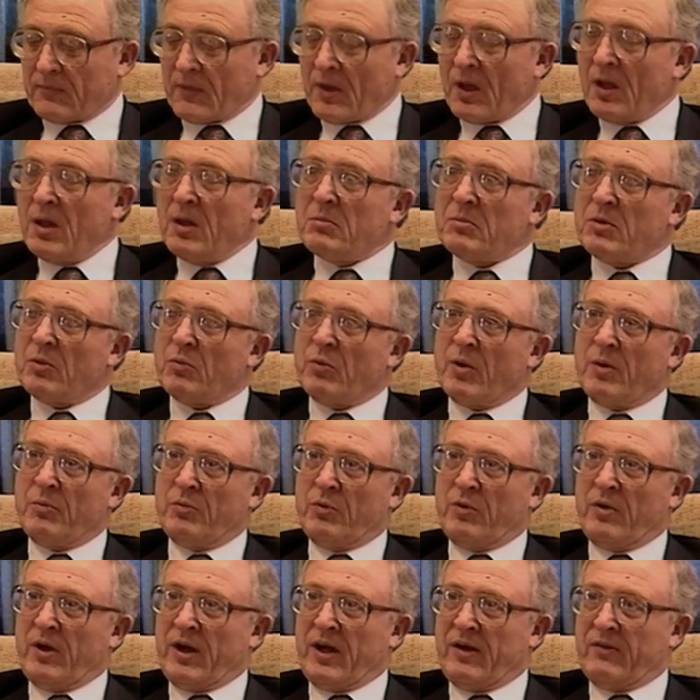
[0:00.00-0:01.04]
But when we
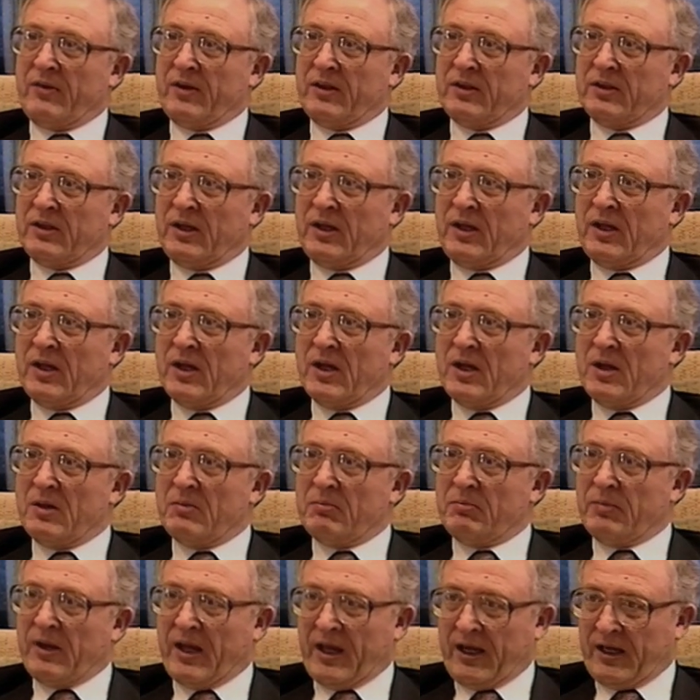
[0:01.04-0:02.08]
were having the
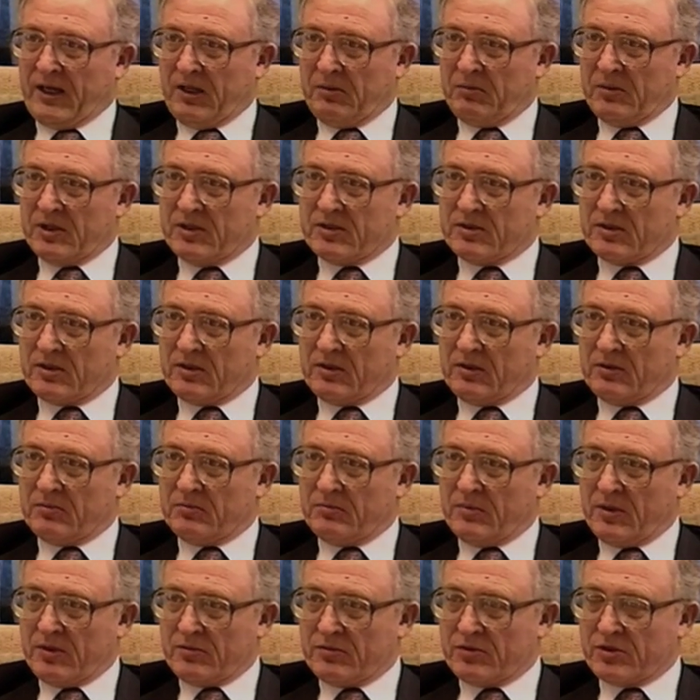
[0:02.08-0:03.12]
planning meeting at
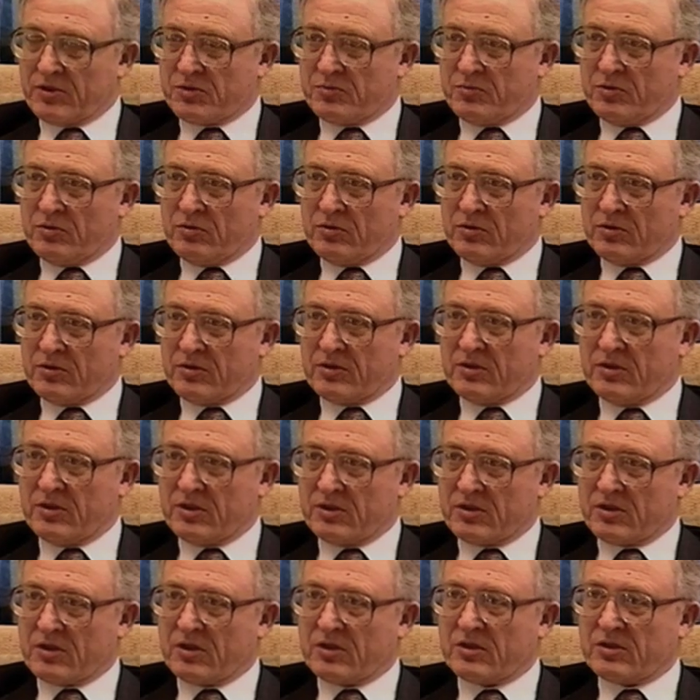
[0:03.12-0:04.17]
Motorsport to
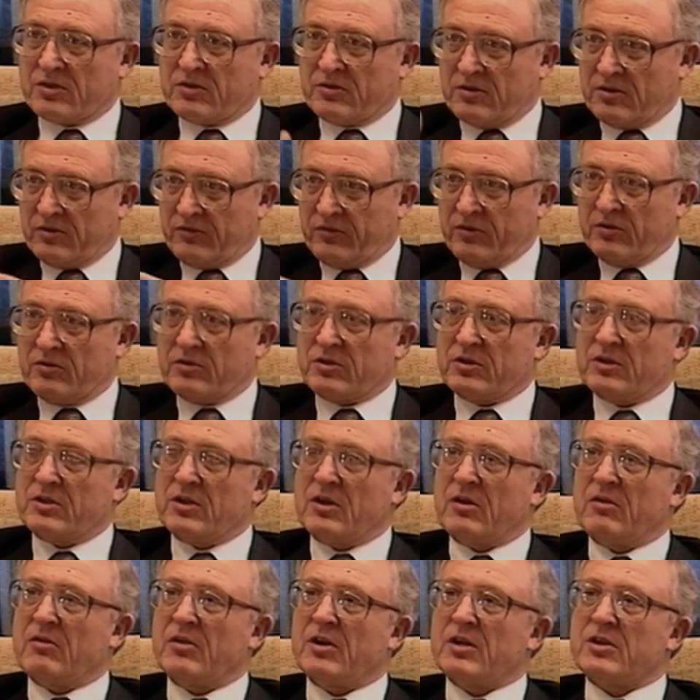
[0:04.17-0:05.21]
discuss the future
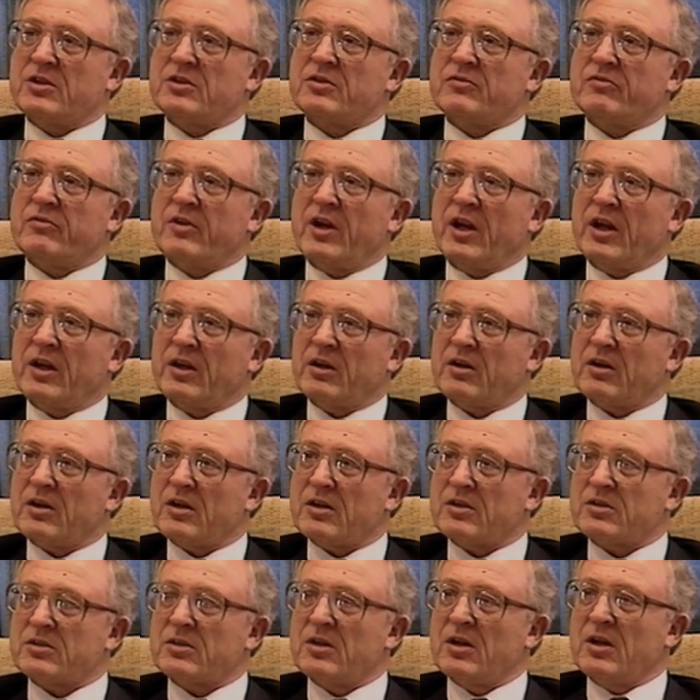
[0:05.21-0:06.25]
generations of rally
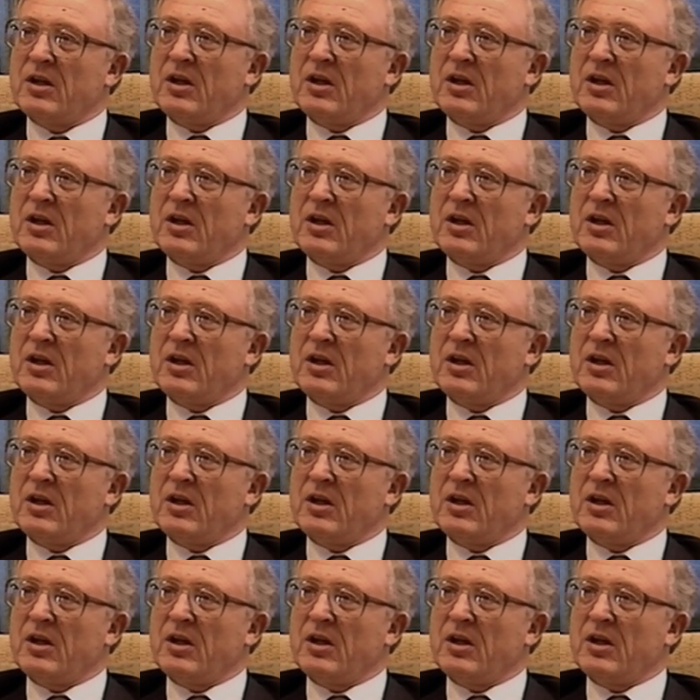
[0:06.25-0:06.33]
cars,